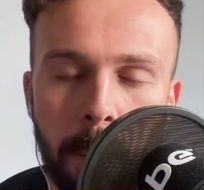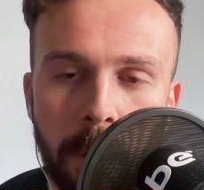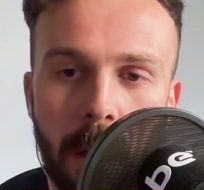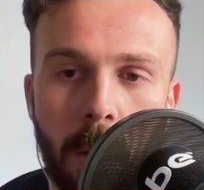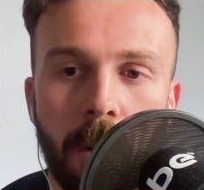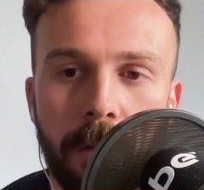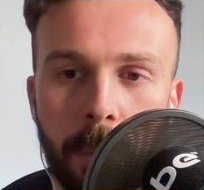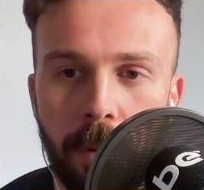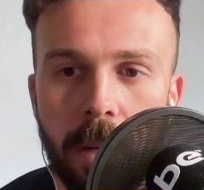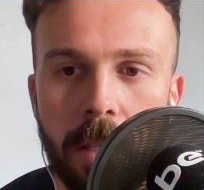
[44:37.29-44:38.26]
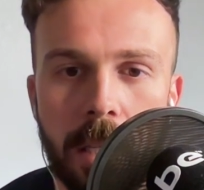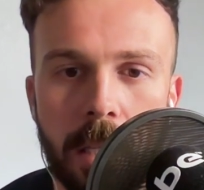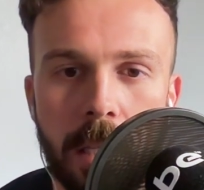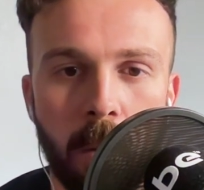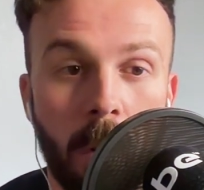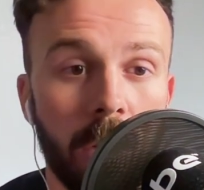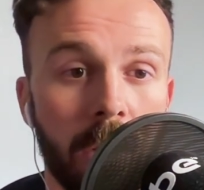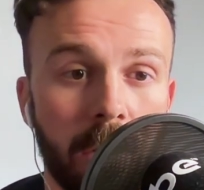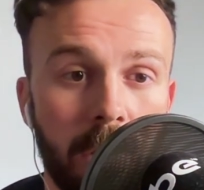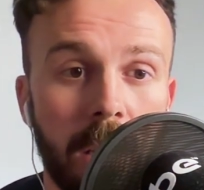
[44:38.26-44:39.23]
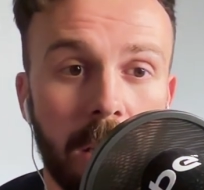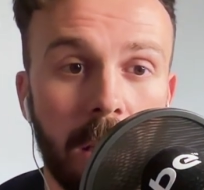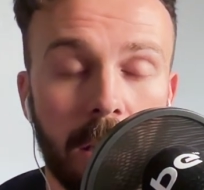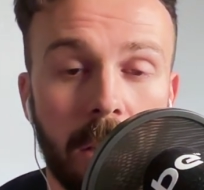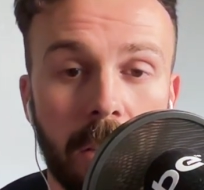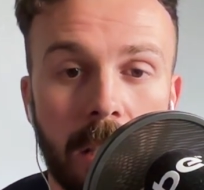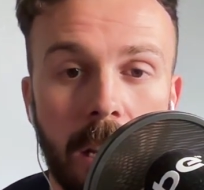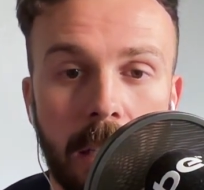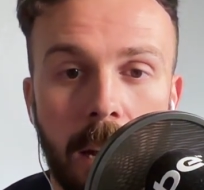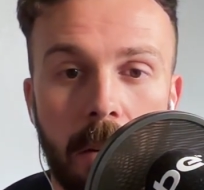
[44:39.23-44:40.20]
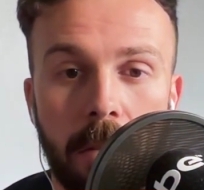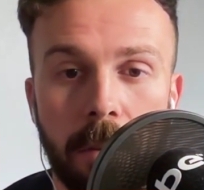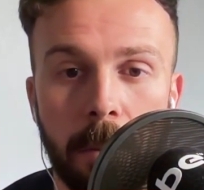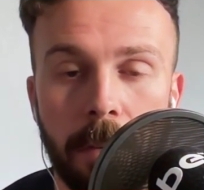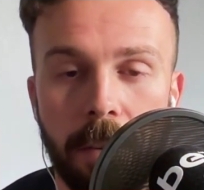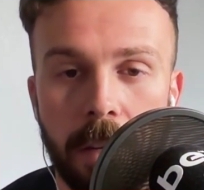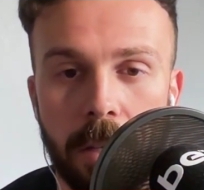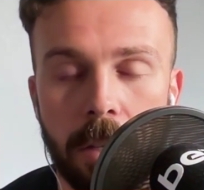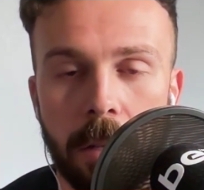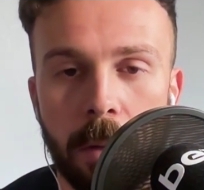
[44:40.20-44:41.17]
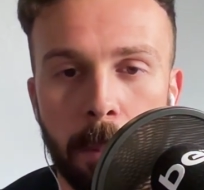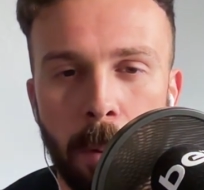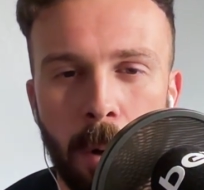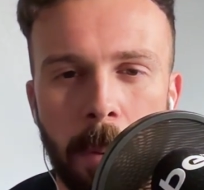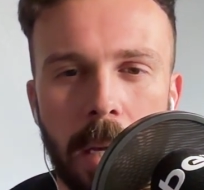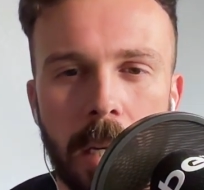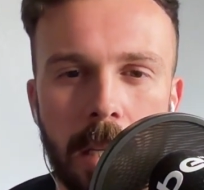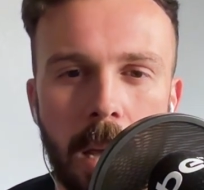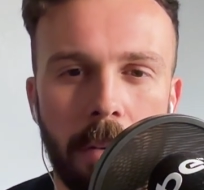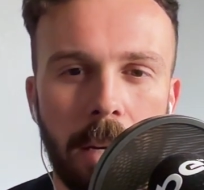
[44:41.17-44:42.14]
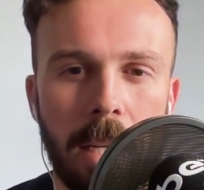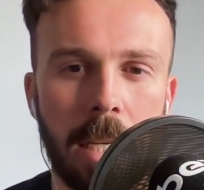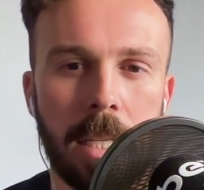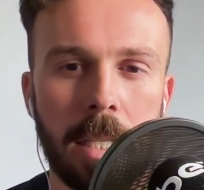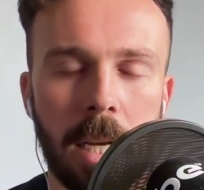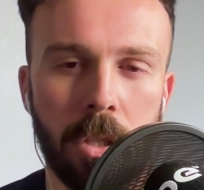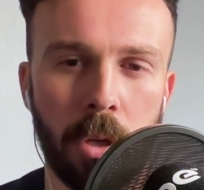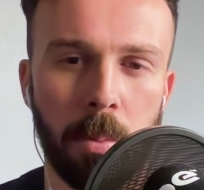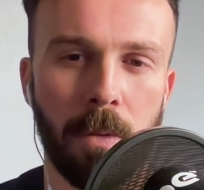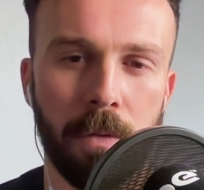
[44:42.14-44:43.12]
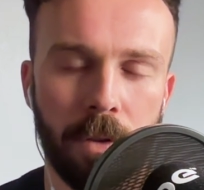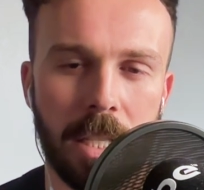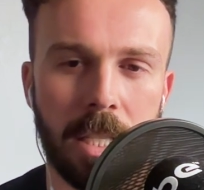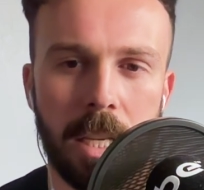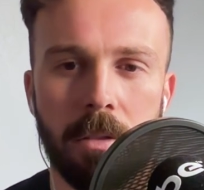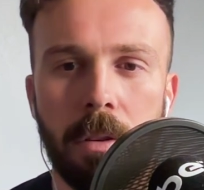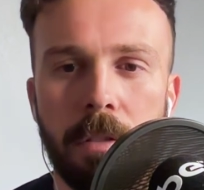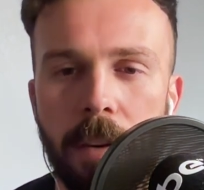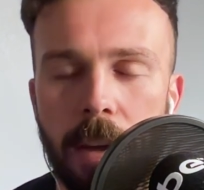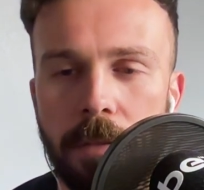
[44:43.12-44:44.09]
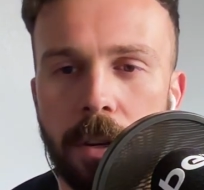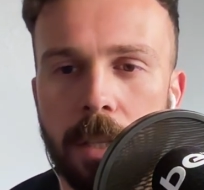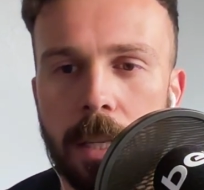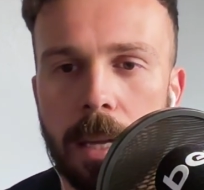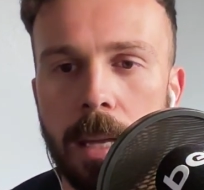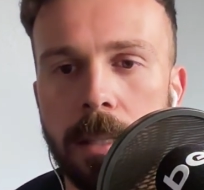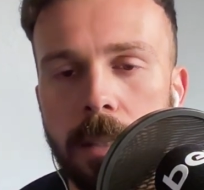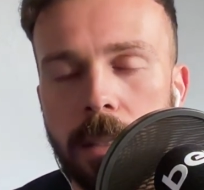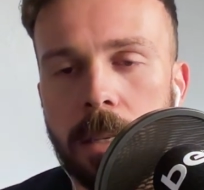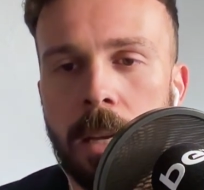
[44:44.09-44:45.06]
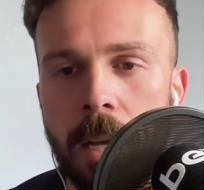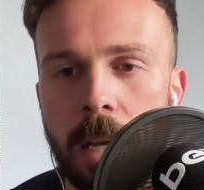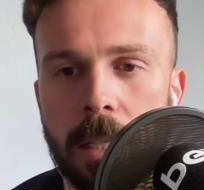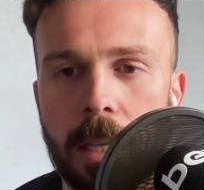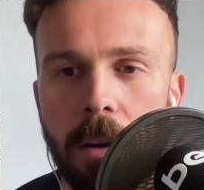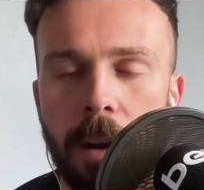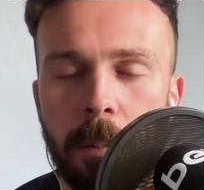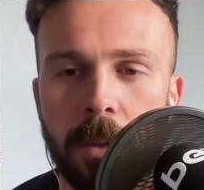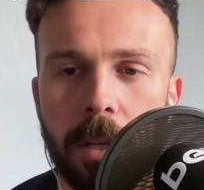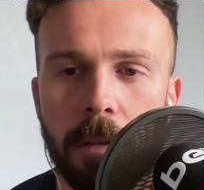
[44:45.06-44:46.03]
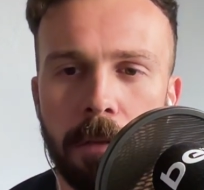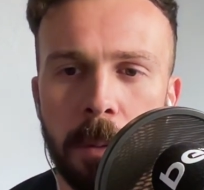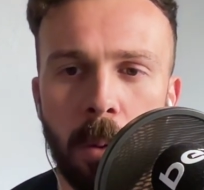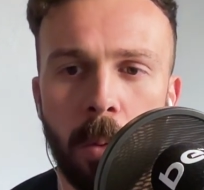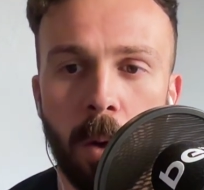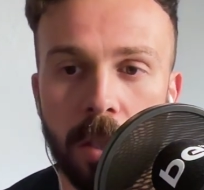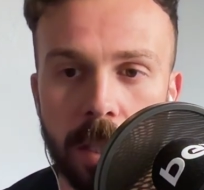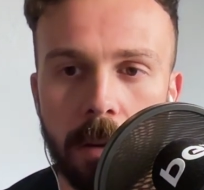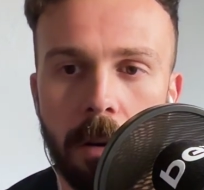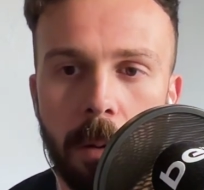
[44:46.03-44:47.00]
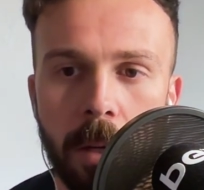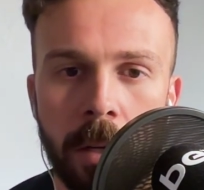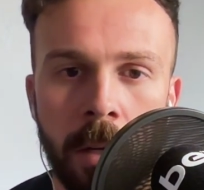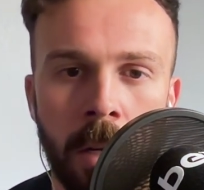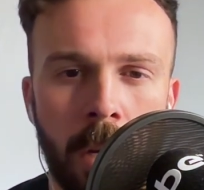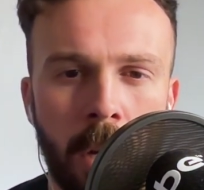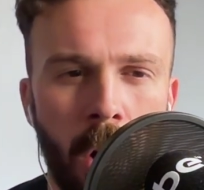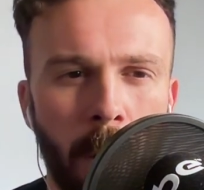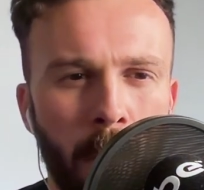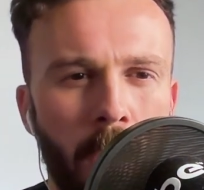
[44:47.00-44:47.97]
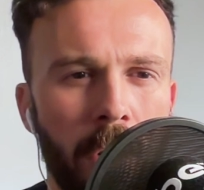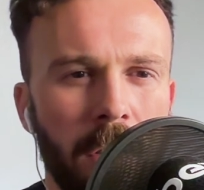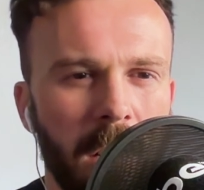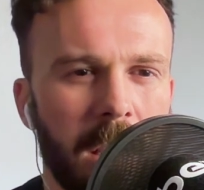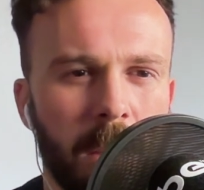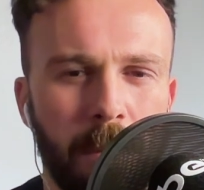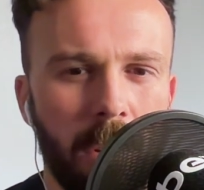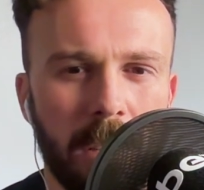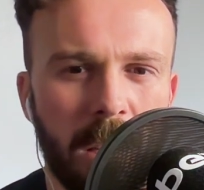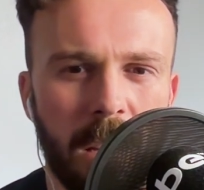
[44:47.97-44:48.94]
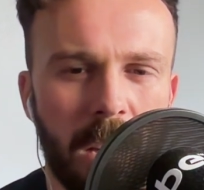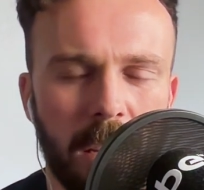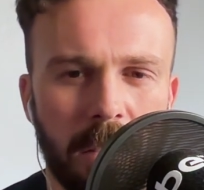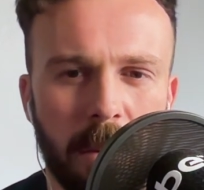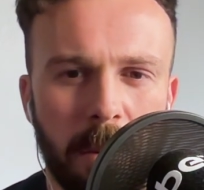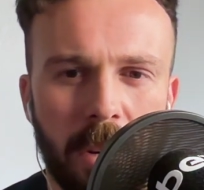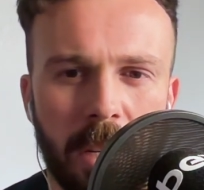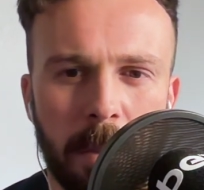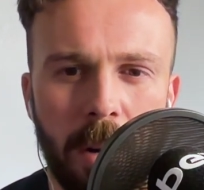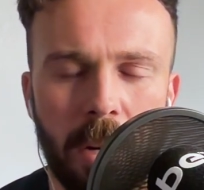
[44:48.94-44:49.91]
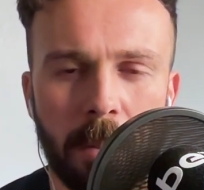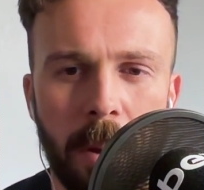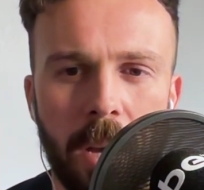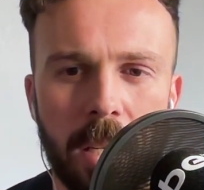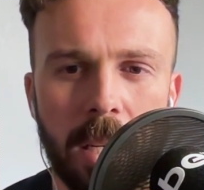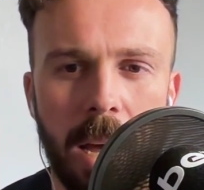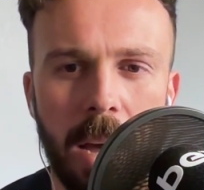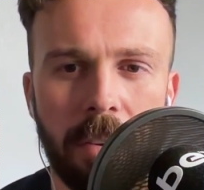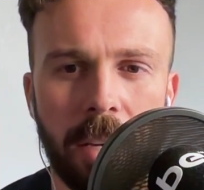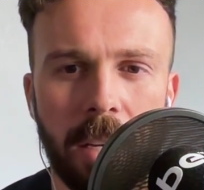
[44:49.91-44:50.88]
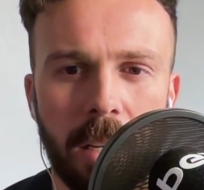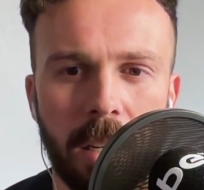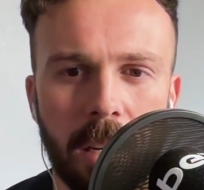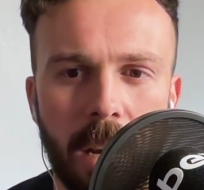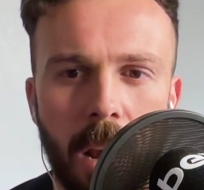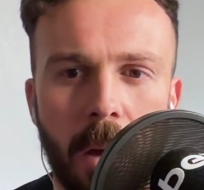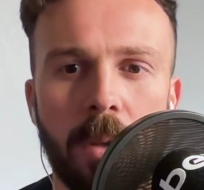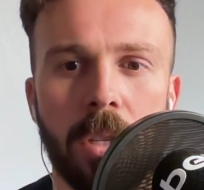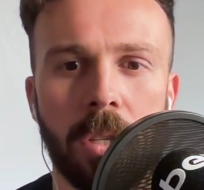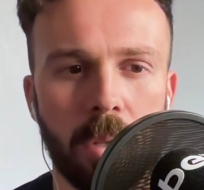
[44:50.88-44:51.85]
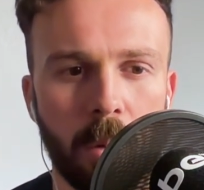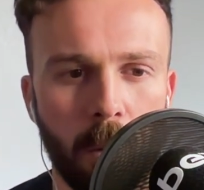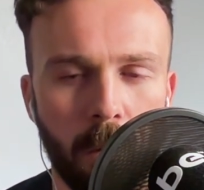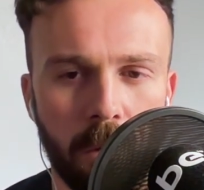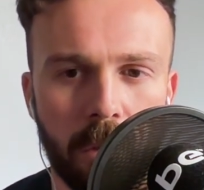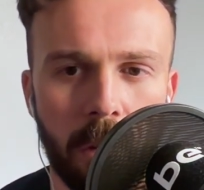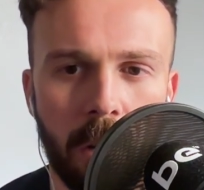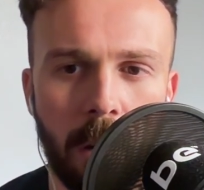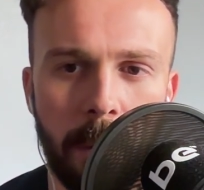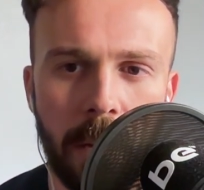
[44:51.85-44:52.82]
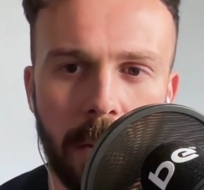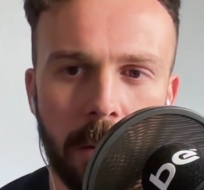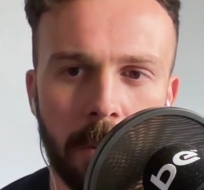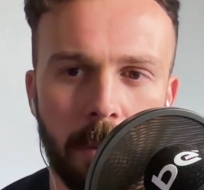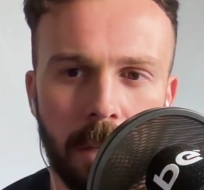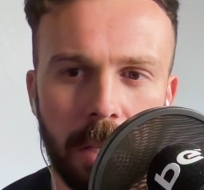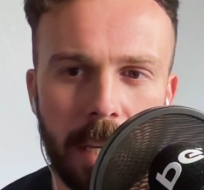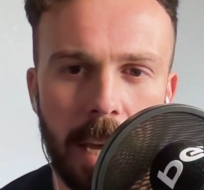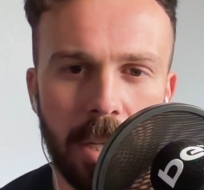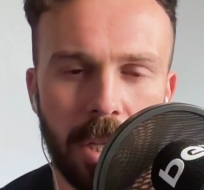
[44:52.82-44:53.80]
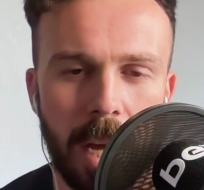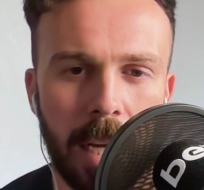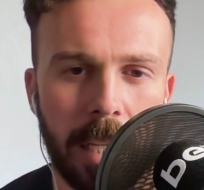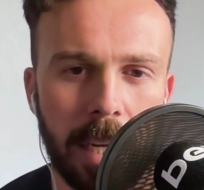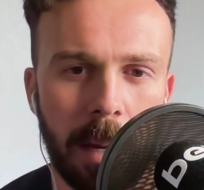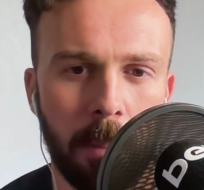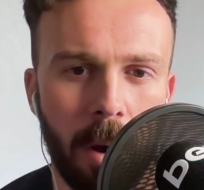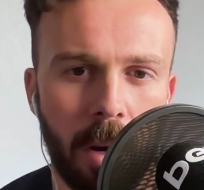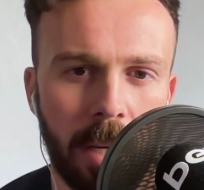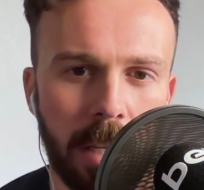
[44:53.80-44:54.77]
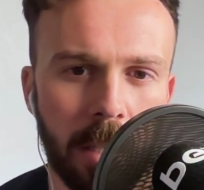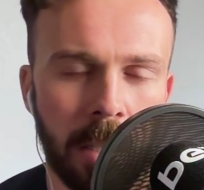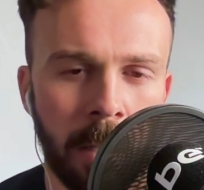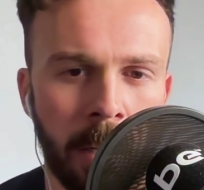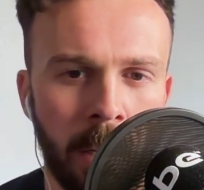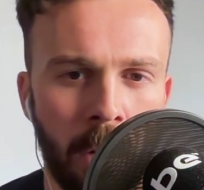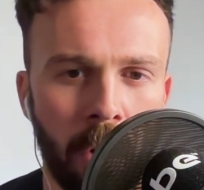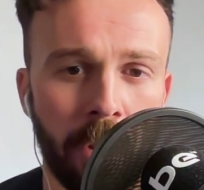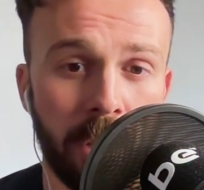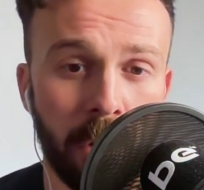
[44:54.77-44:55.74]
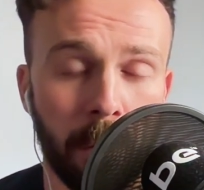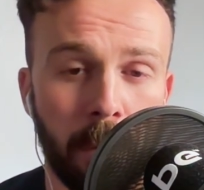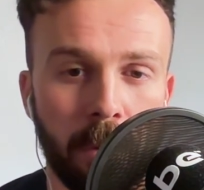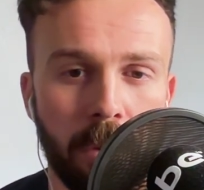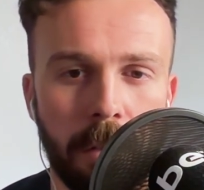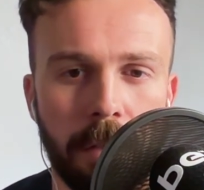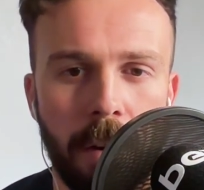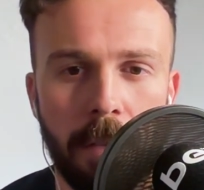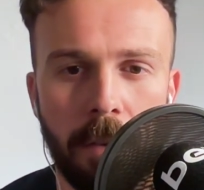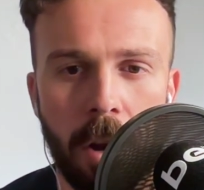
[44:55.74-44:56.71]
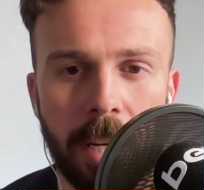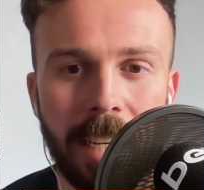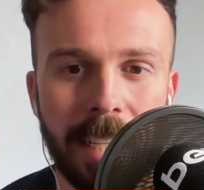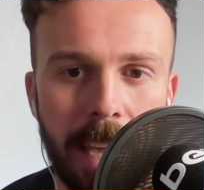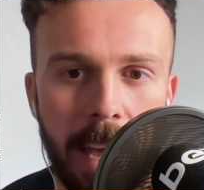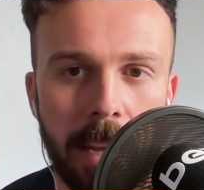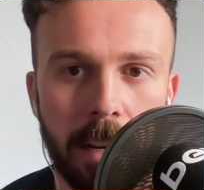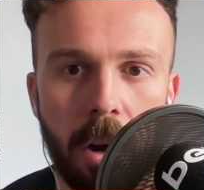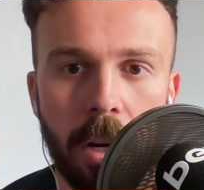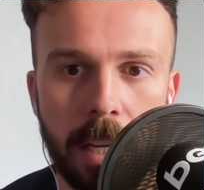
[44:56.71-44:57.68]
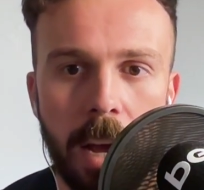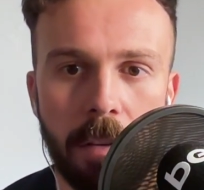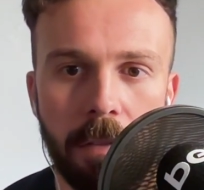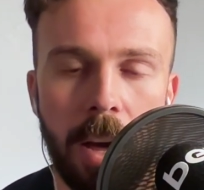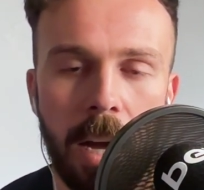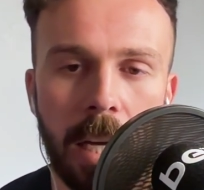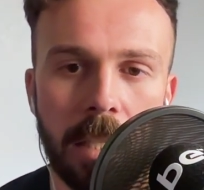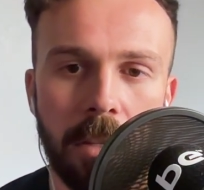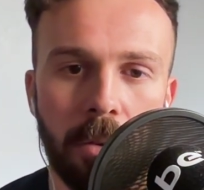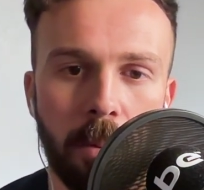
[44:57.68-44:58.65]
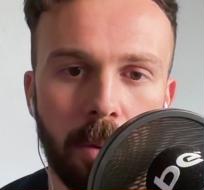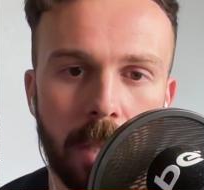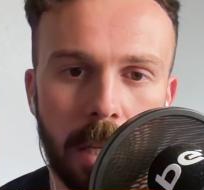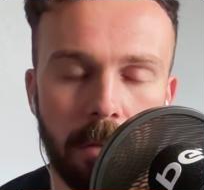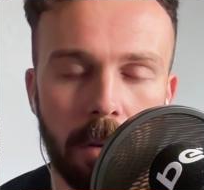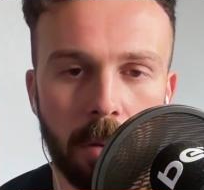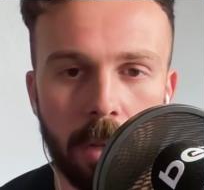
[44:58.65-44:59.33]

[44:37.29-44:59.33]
But going off the prices, it's one that does stand out from the fixture. The bookmakers have Leeds at 2.30 favourites against Southampton at 3.10. And I'm not overly surprised at that, to be honest, but I'd personally have it closer towards a pick'em, and the Asian handicap line is on the 0.25 line, and again I'd have that at 0.0.